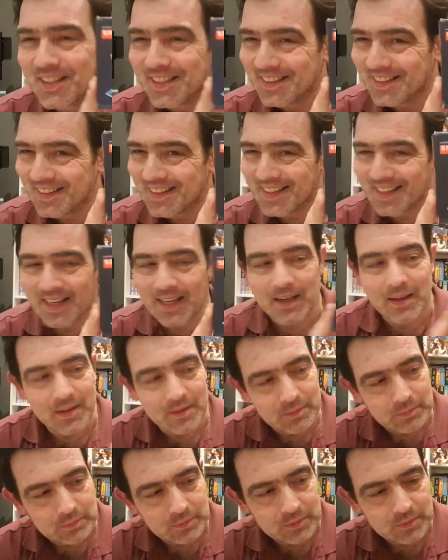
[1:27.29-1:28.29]
little thing
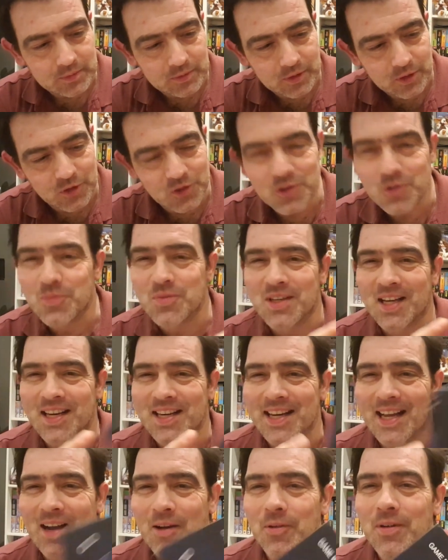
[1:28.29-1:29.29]
that's
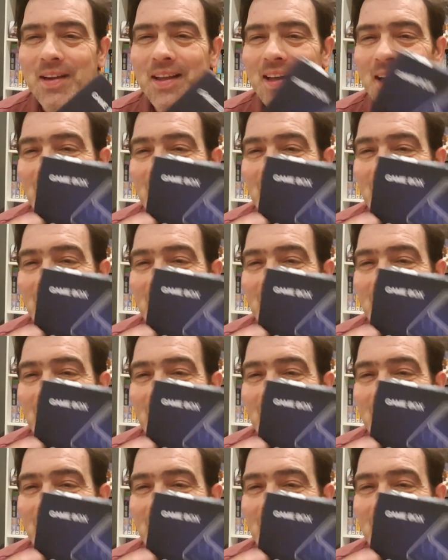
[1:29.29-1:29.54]
upside down